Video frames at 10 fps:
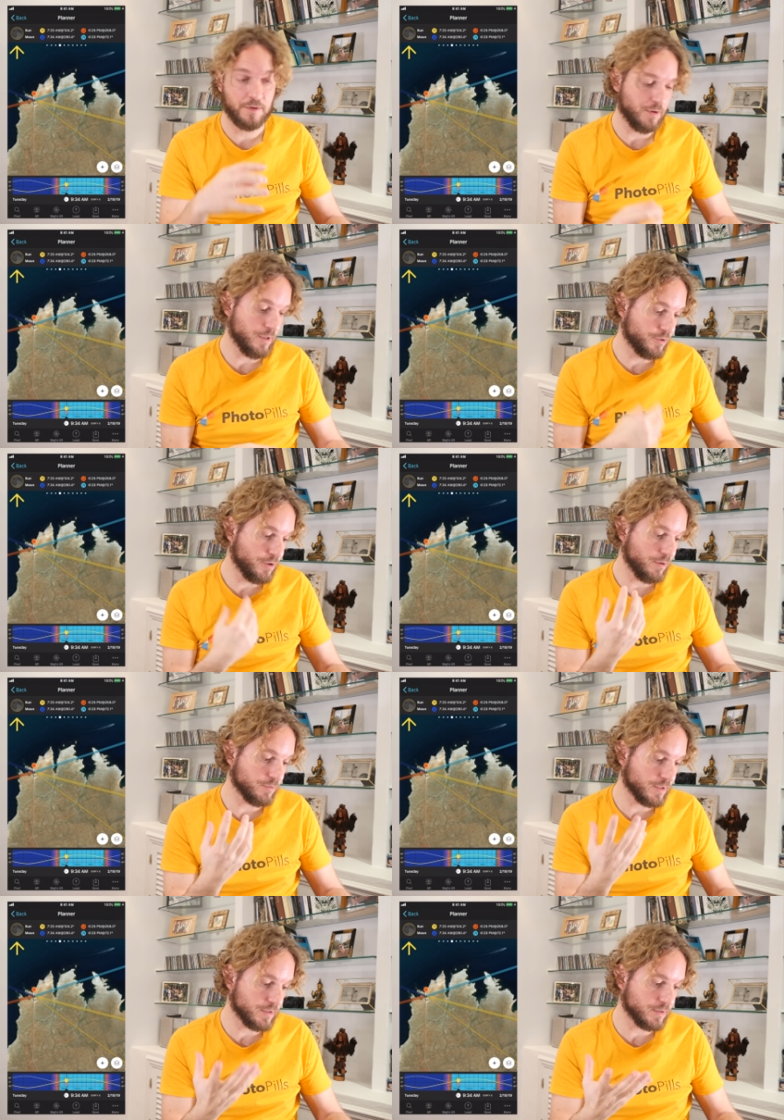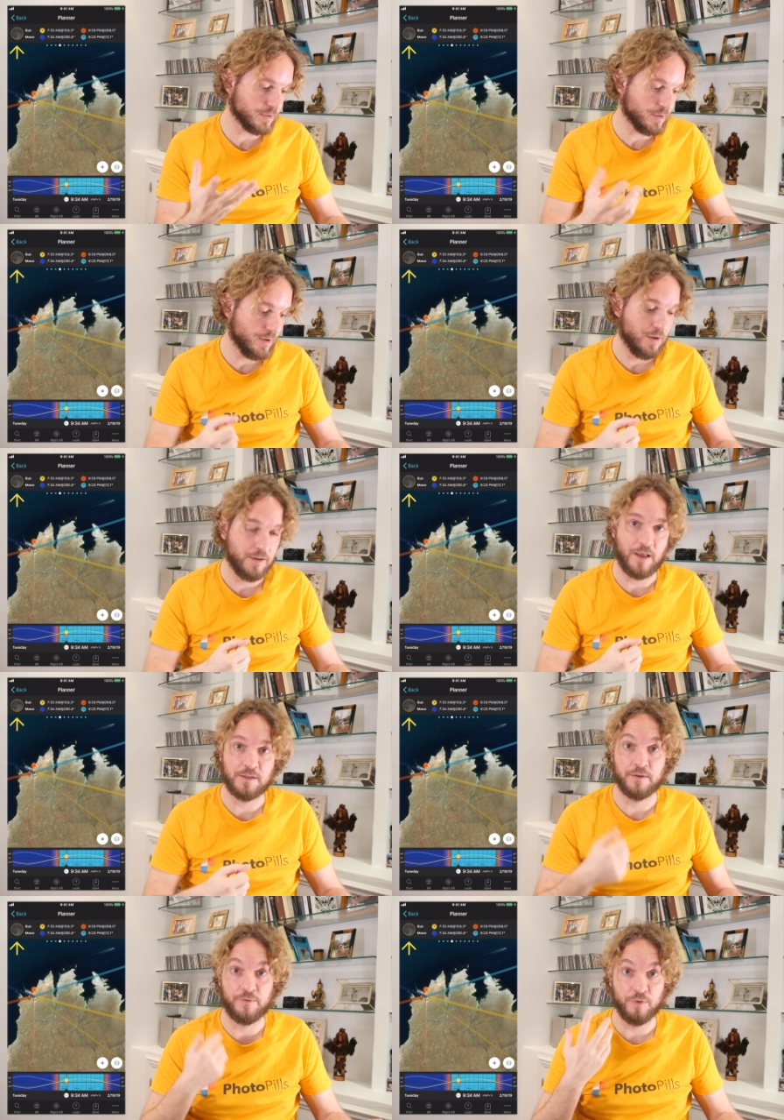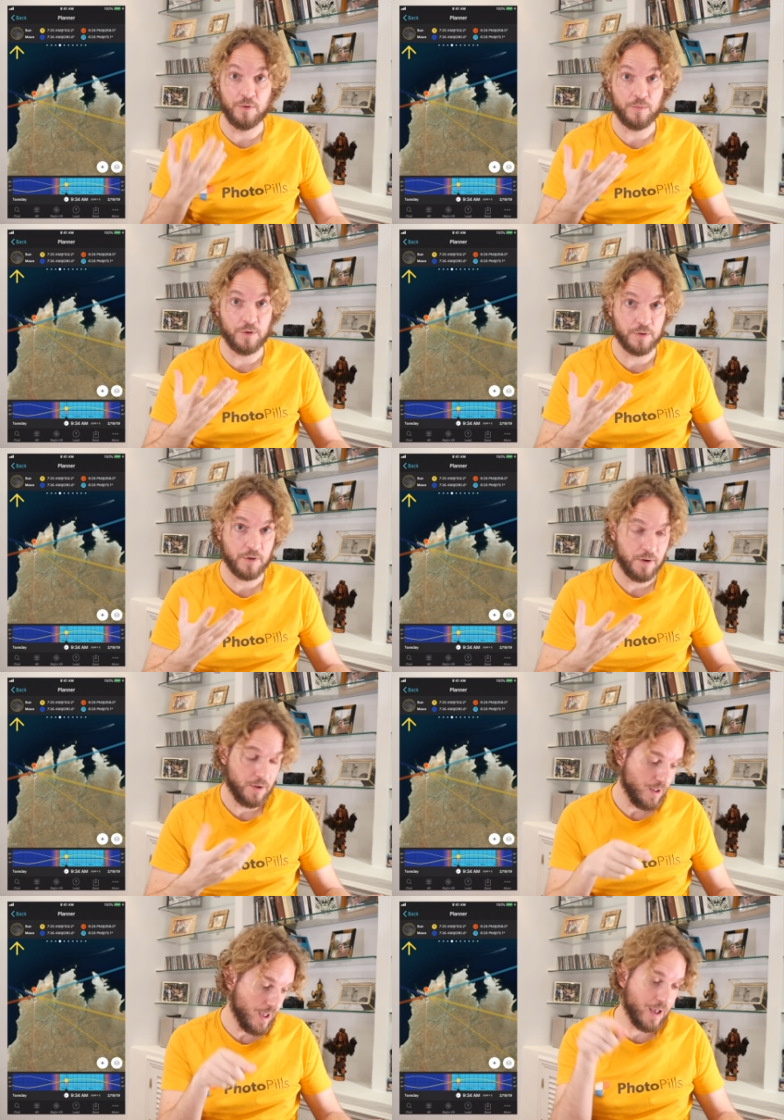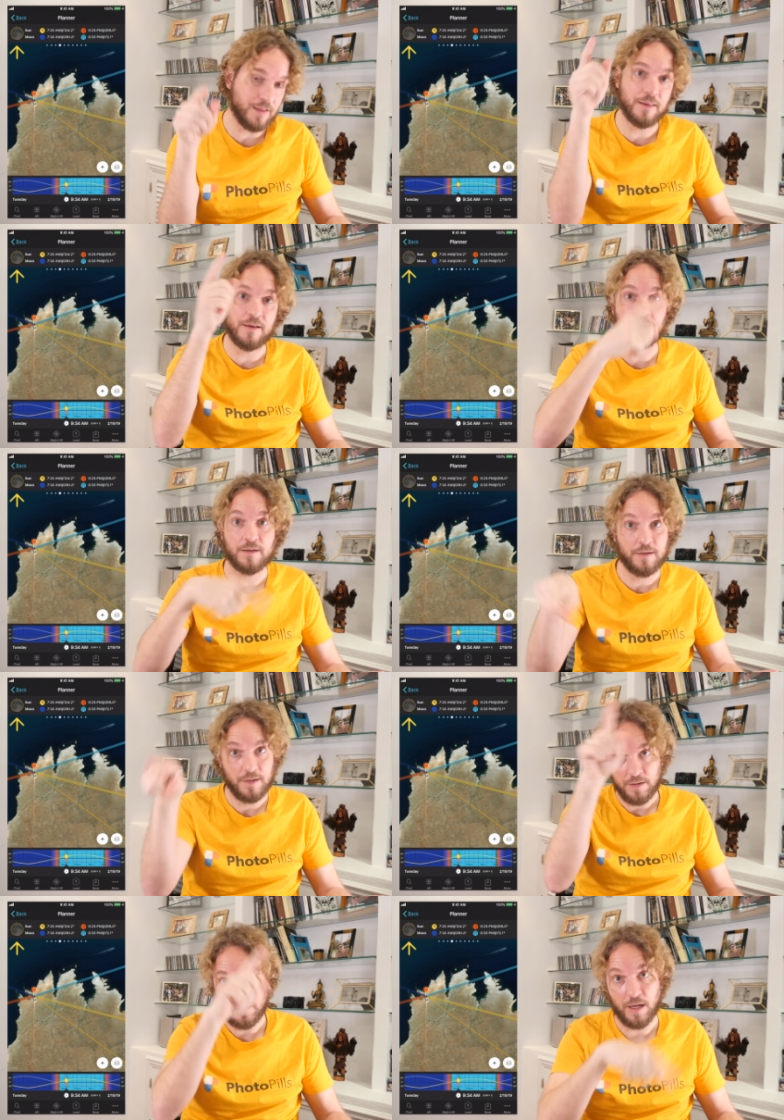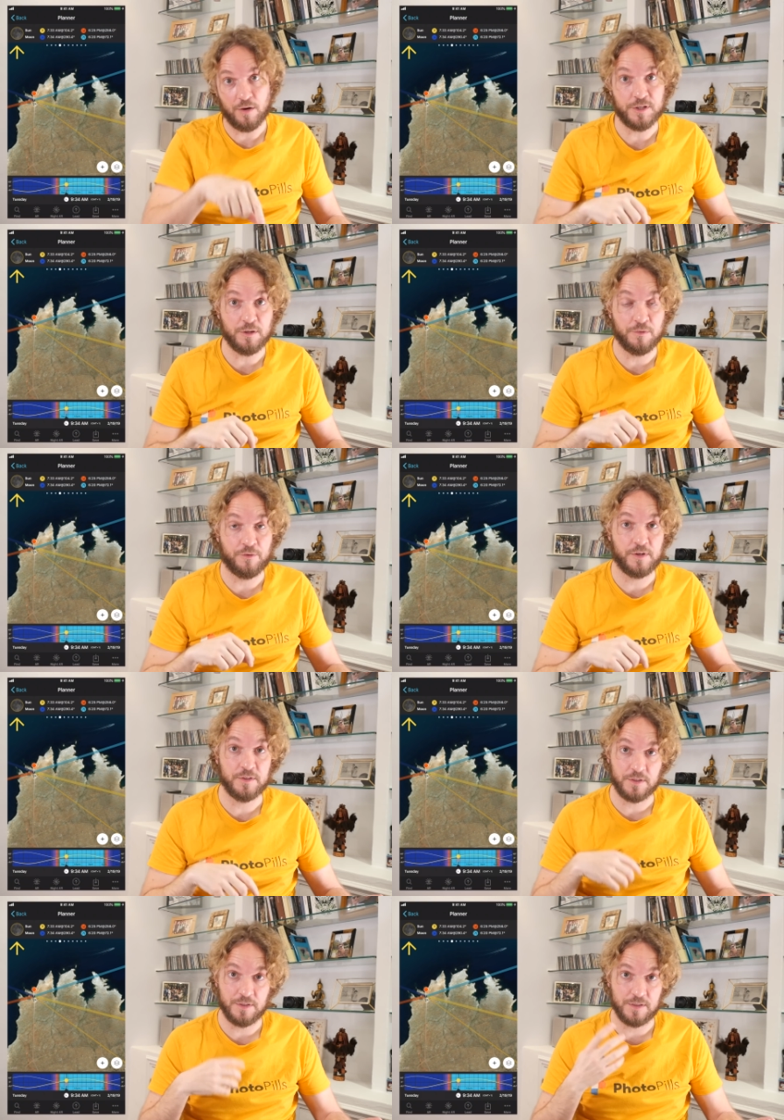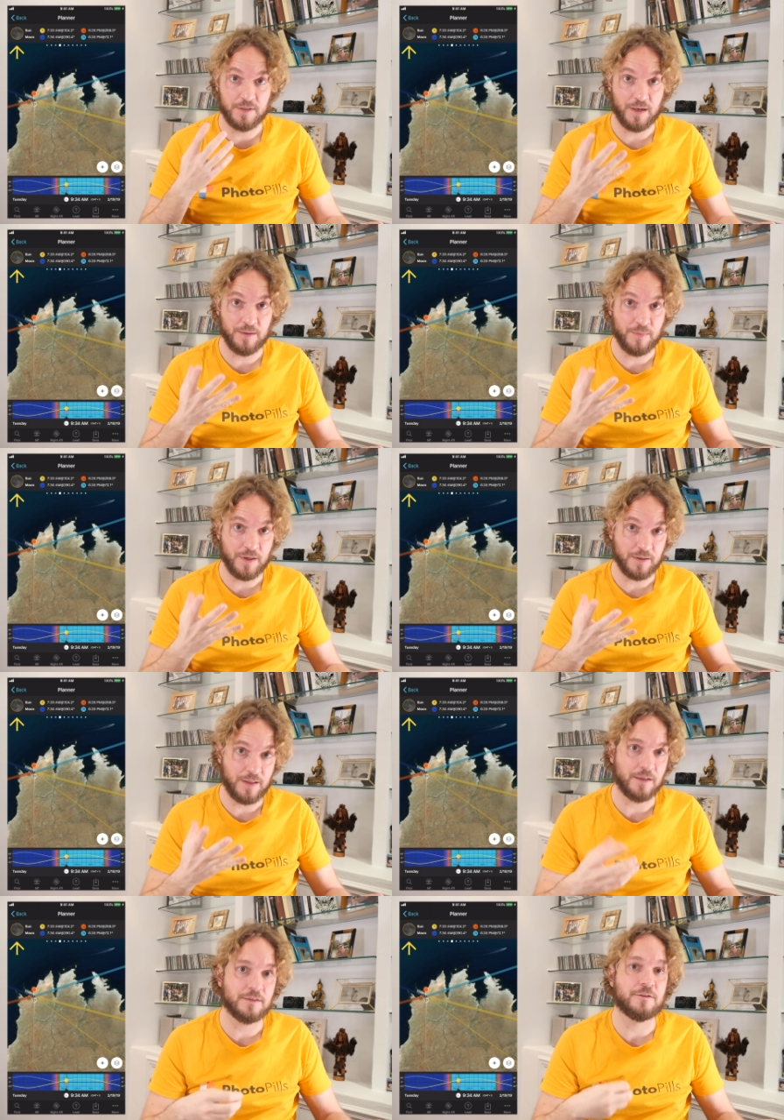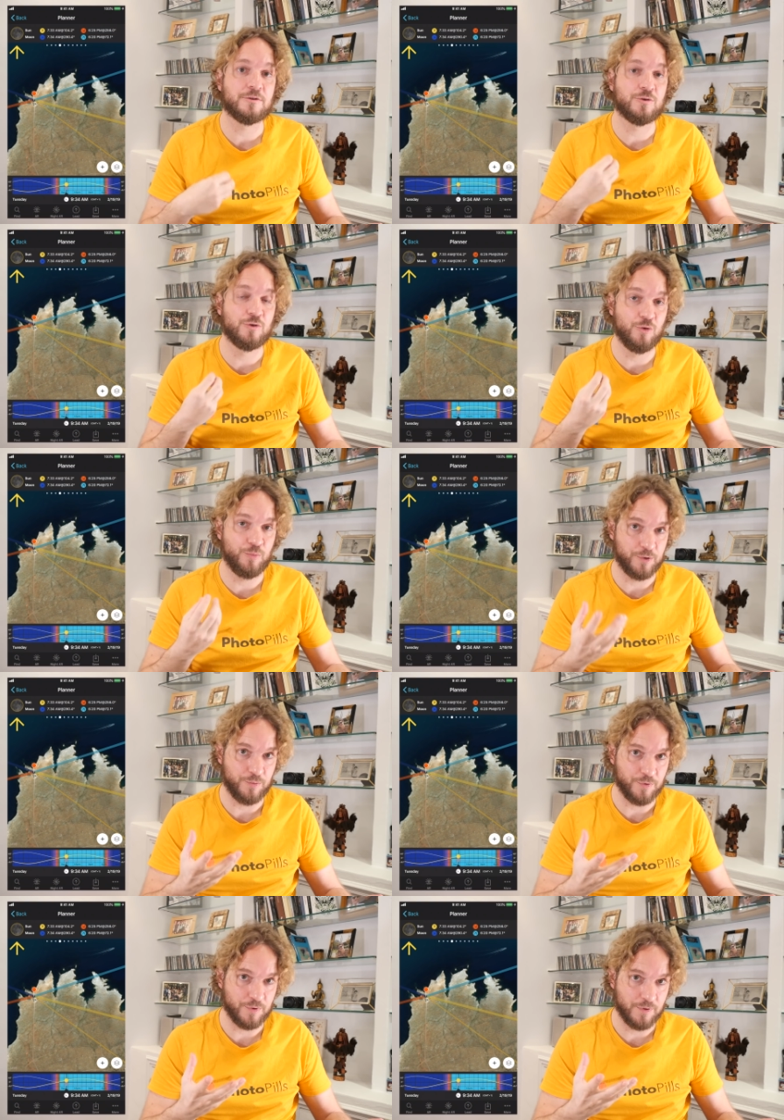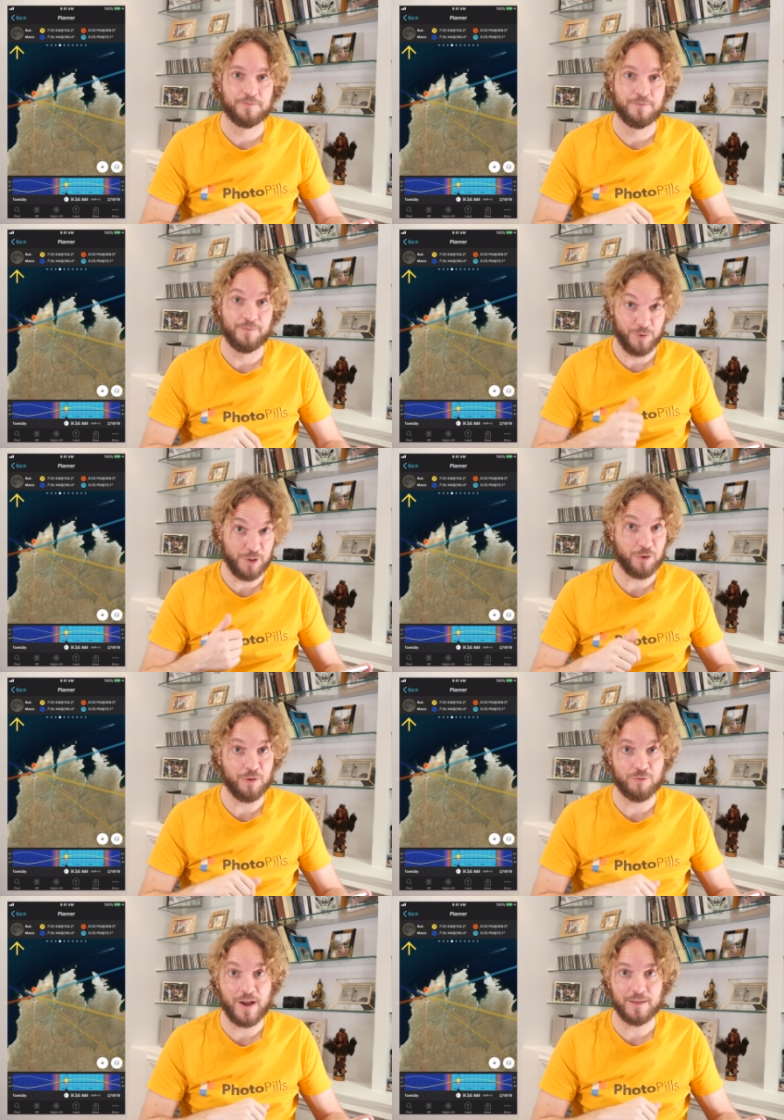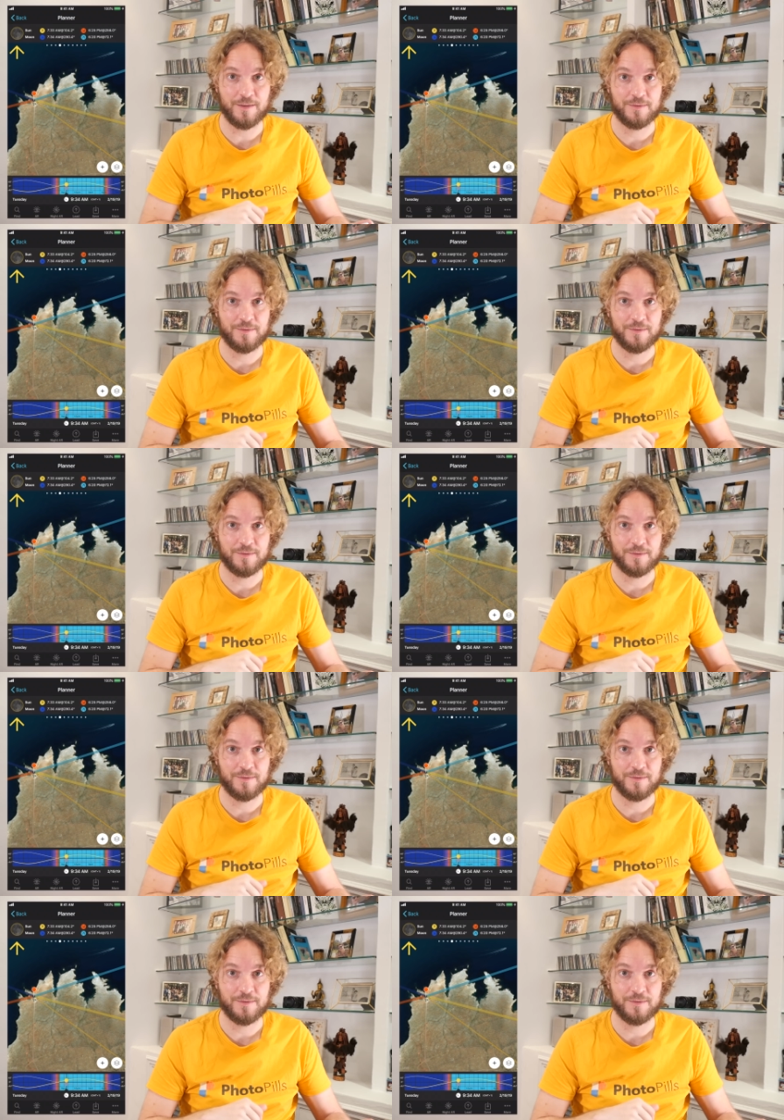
It shows us that's the full moon, and the yellow circumference is telling me that's a supermoon. Pretty cool, right?